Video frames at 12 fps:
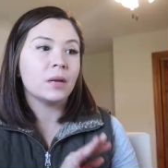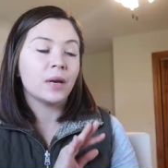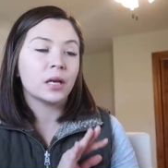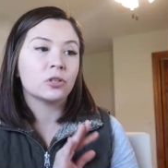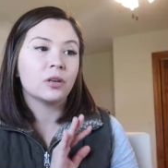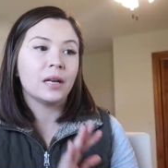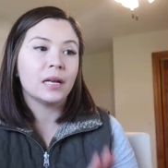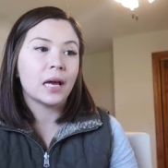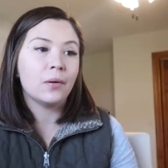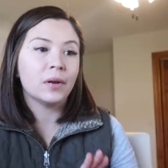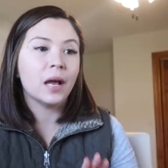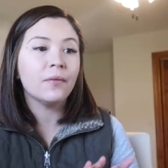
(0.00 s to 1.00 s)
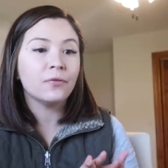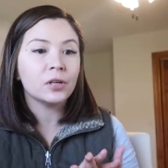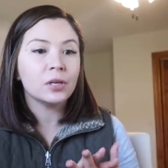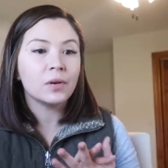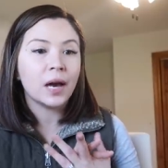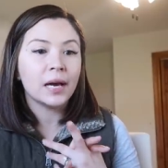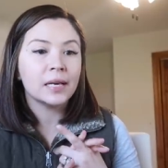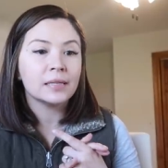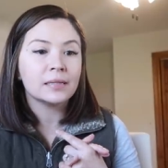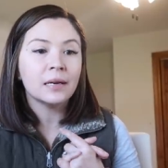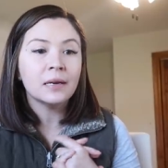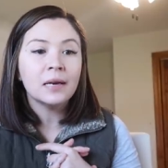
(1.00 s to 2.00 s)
to make sure that I get one up for you guys.